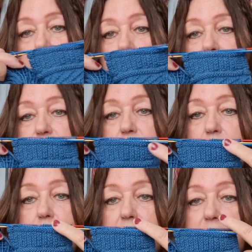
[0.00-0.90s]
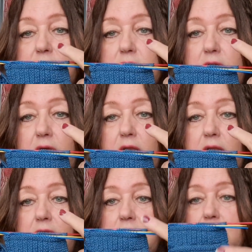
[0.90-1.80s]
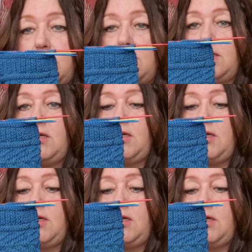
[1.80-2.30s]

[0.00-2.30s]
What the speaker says: I have to knit again, and then